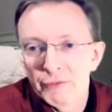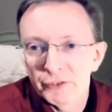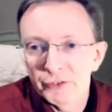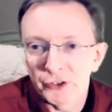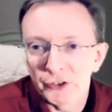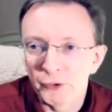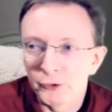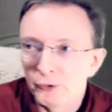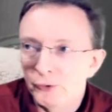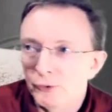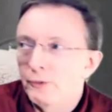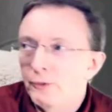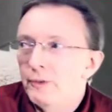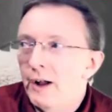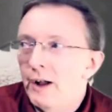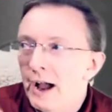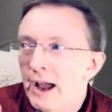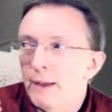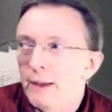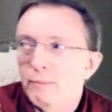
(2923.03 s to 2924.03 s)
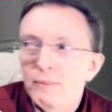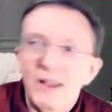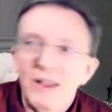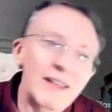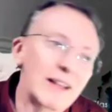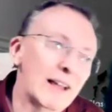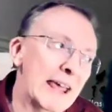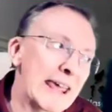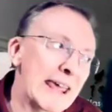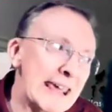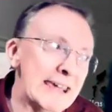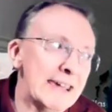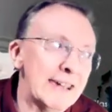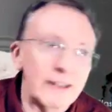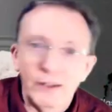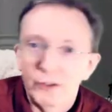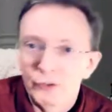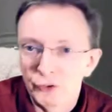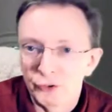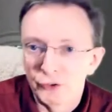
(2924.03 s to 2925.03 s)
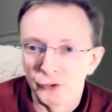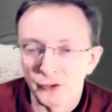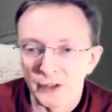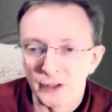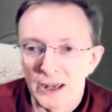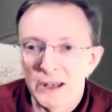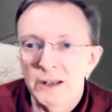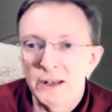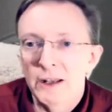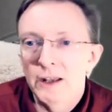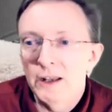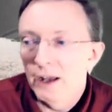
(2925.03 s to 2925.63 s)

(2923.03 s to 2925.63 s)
So I'm aching to do that.